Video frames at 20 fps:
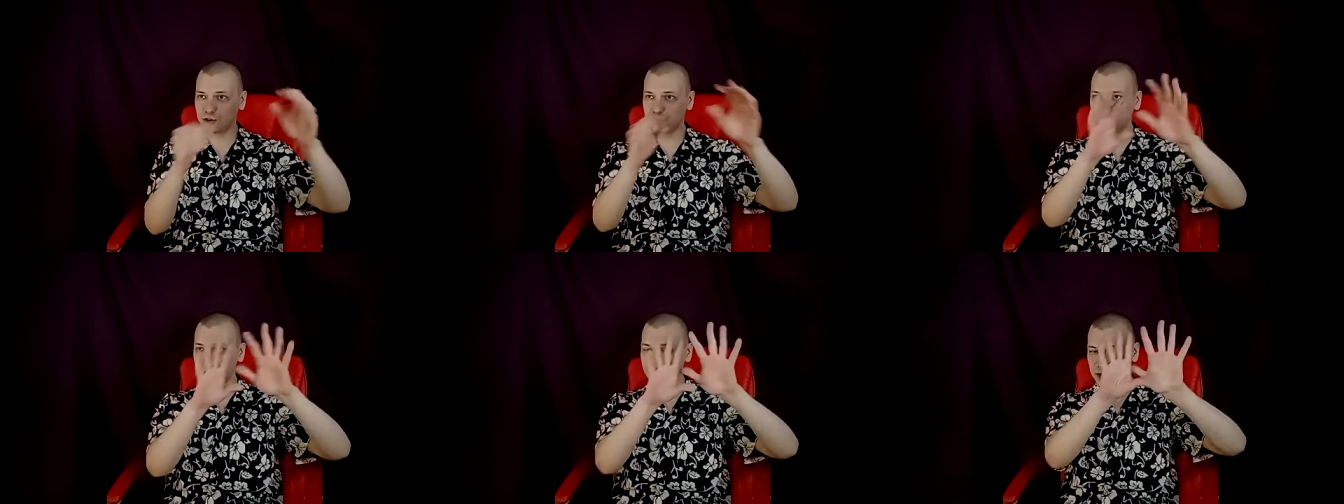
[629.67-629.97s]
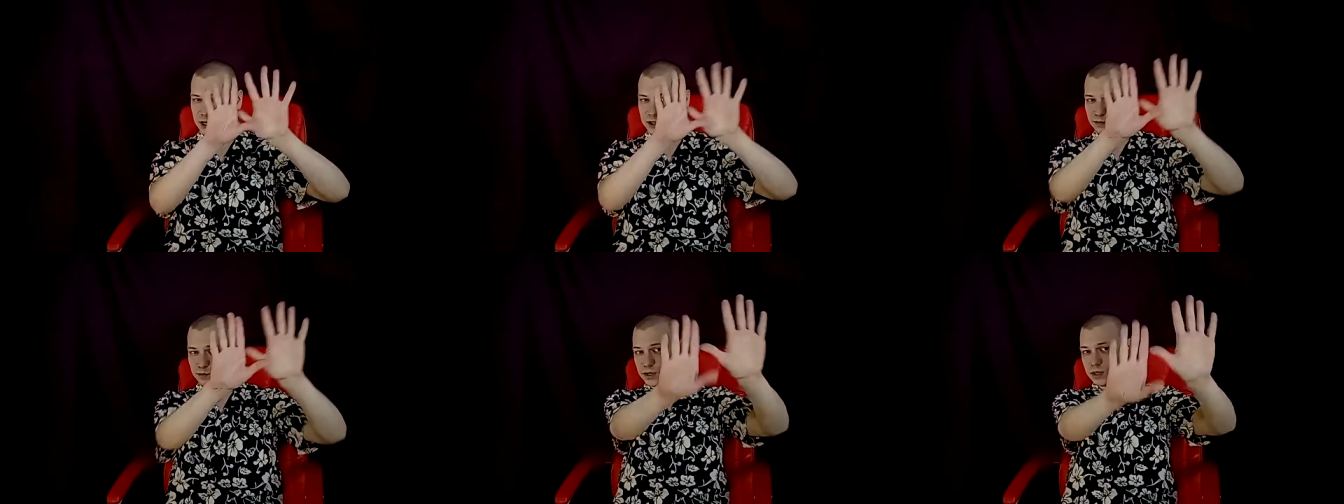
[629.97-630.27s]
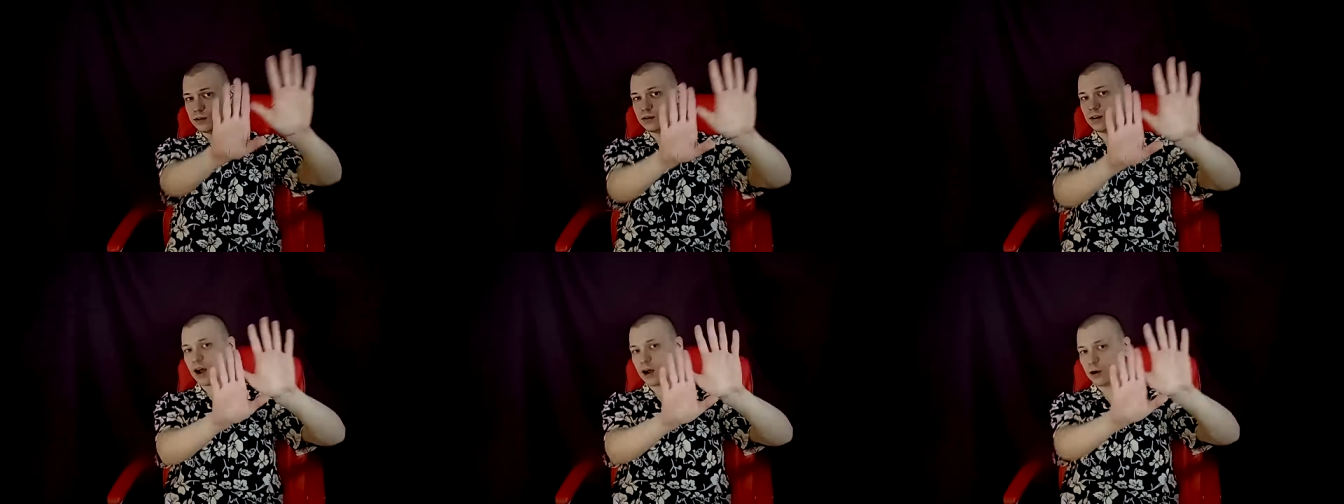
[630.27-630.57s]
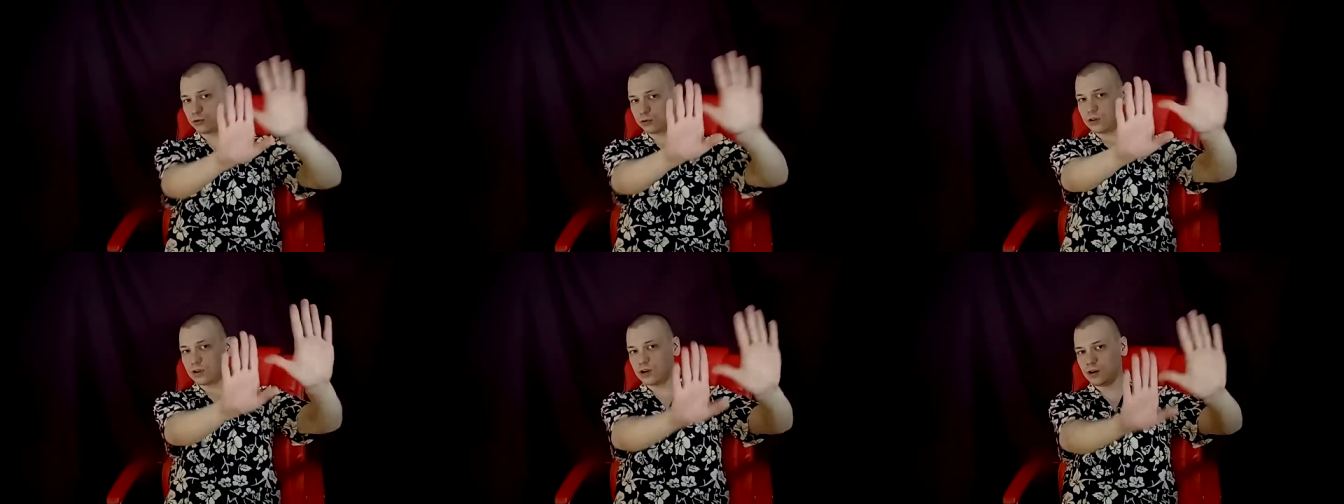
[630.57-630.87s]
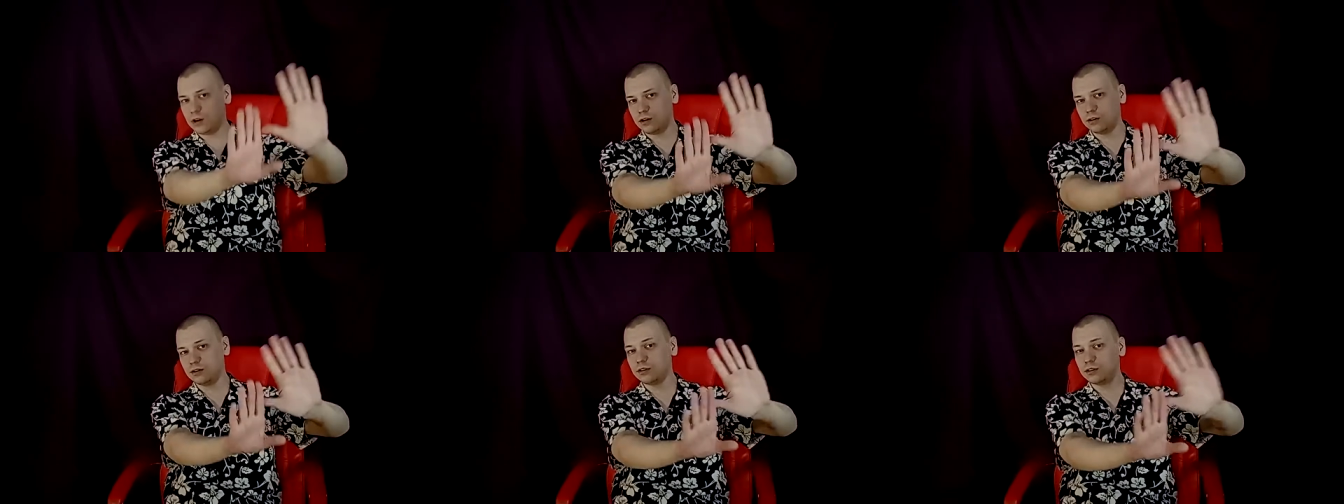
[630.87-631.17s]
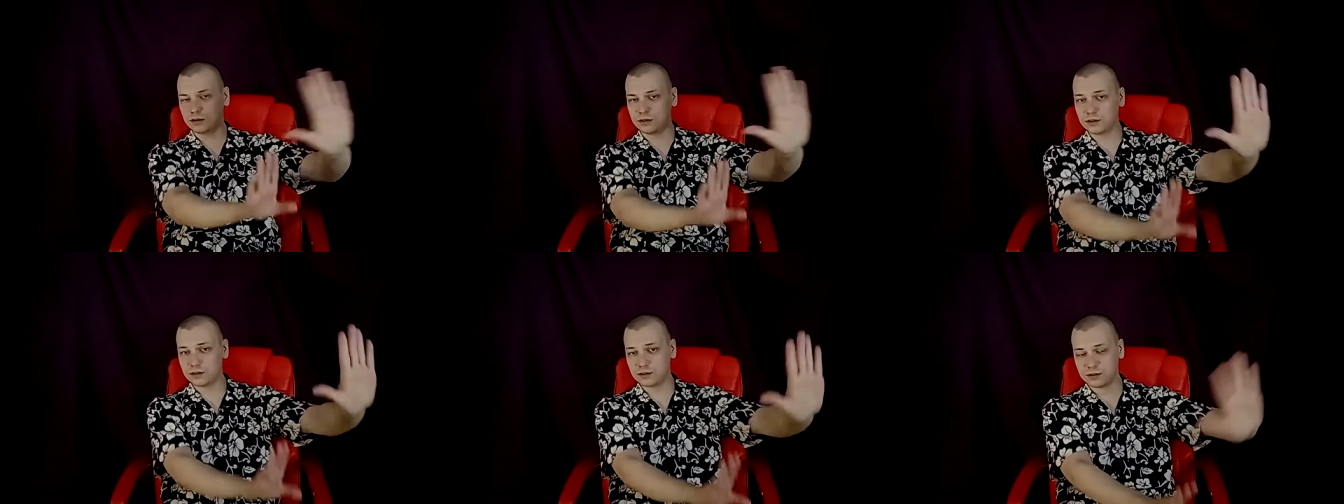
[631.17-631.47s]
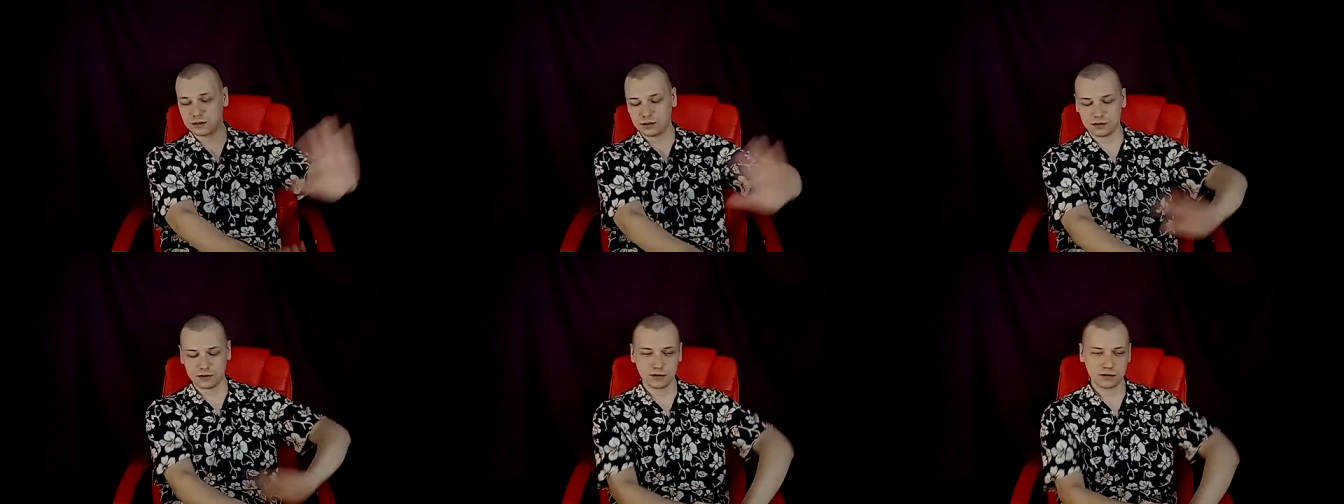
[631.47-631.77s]
She must be out there in the
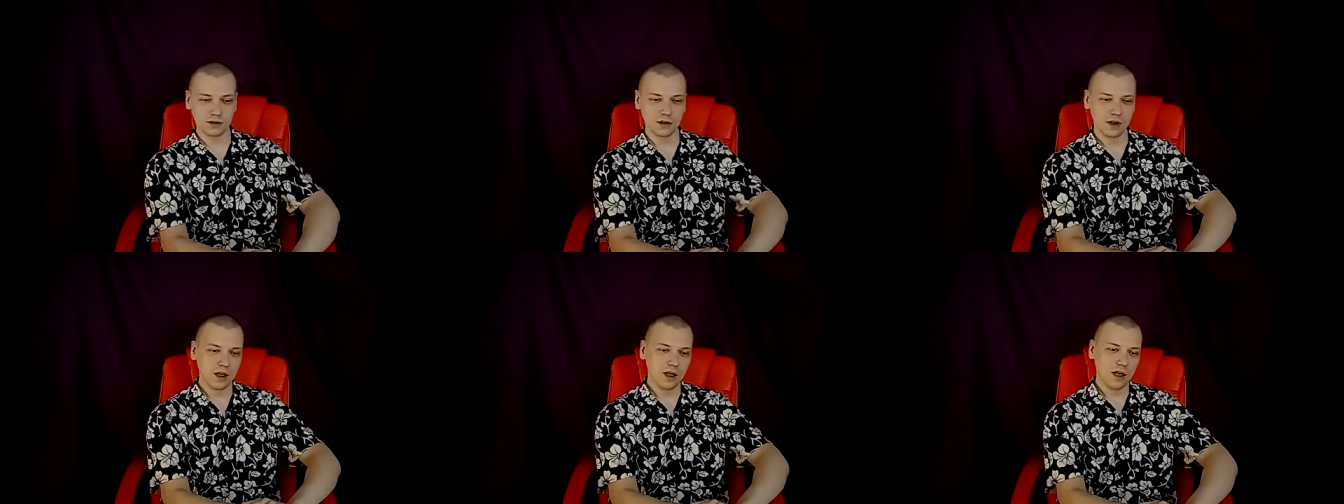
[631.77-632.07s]
distance.